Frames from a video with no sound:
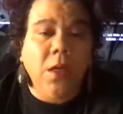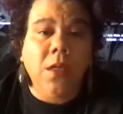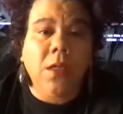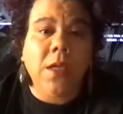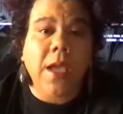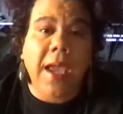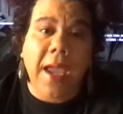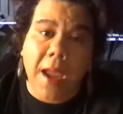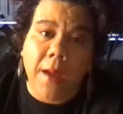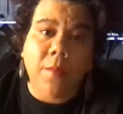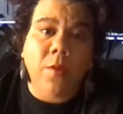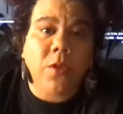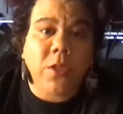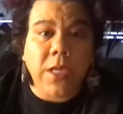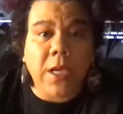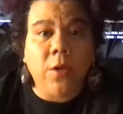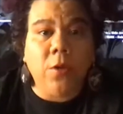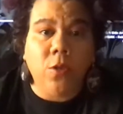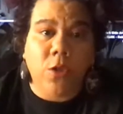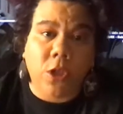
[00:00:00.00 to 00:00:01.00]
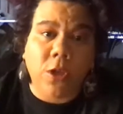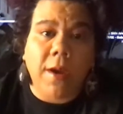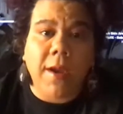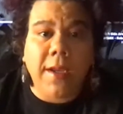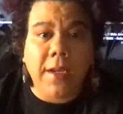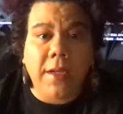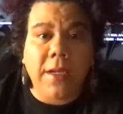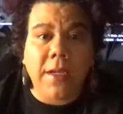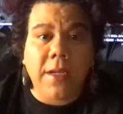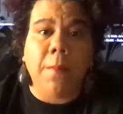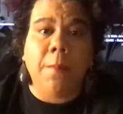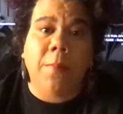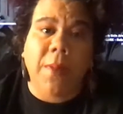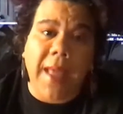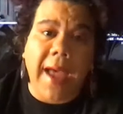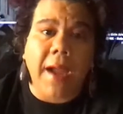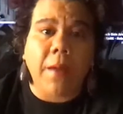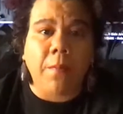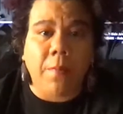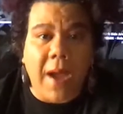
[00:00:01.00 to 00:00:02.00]
Hamilton, who traded in
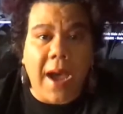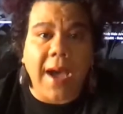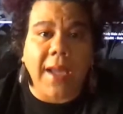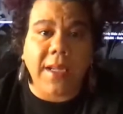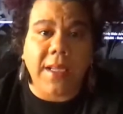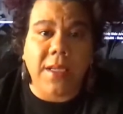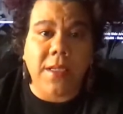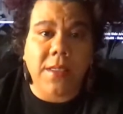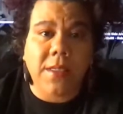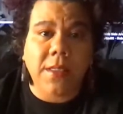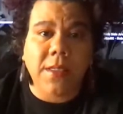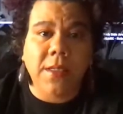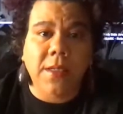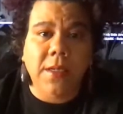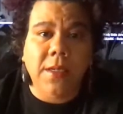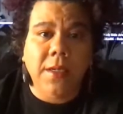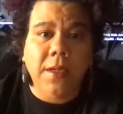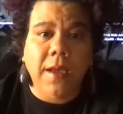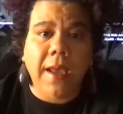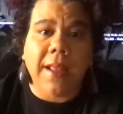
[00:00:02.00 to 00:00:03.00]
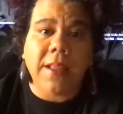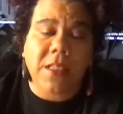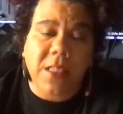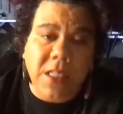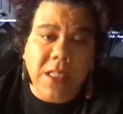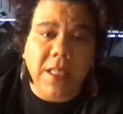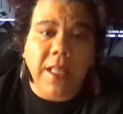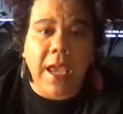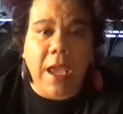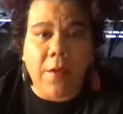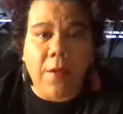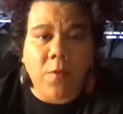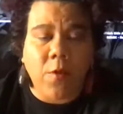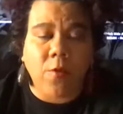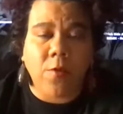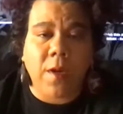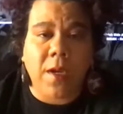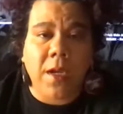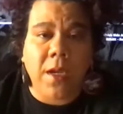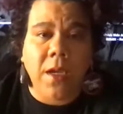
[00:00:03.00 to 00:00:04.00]
Black bodies and
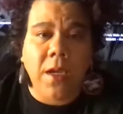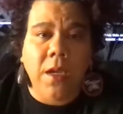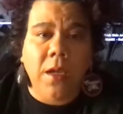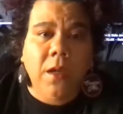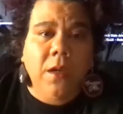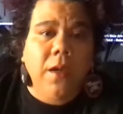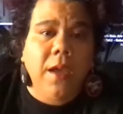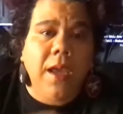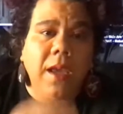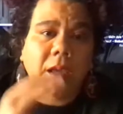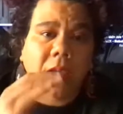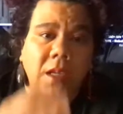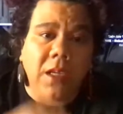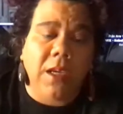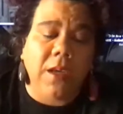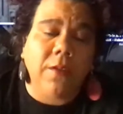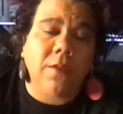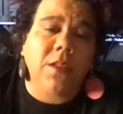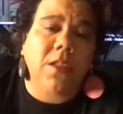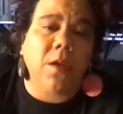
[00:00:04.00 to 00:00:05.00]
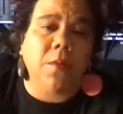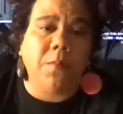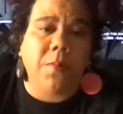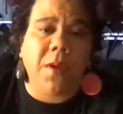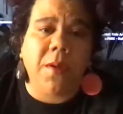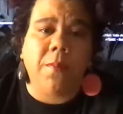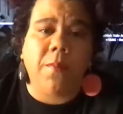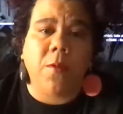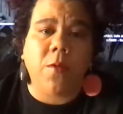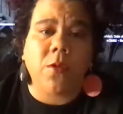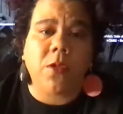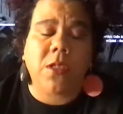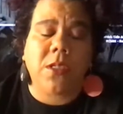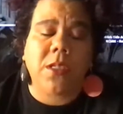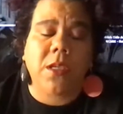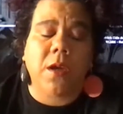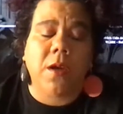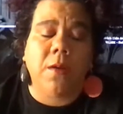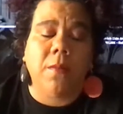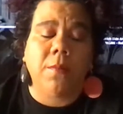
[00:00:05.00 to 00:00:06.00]
slavery, and give some people
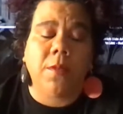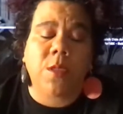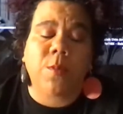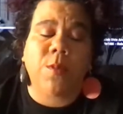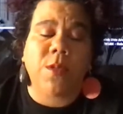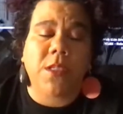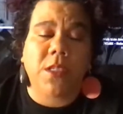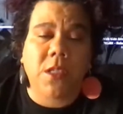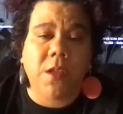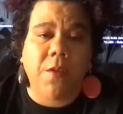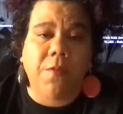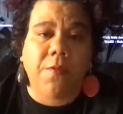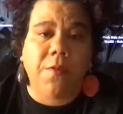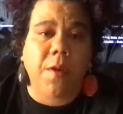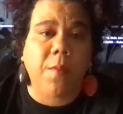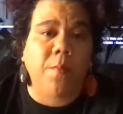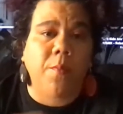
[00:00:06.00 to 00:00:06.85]
some specific